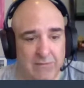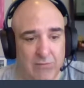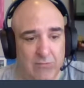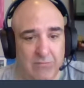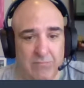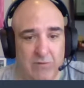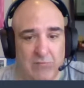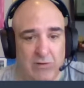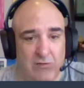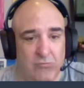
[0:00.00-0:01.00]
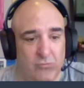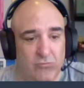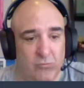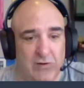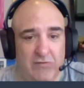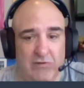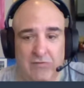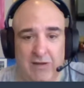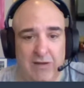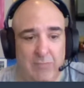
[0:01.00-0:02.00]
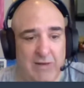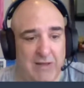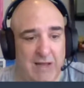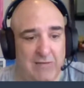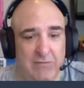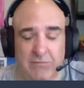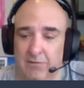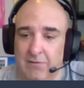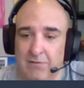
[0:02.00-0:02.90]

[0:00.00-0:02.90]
Oh, you graduated high school in 2016? I mean, the guy's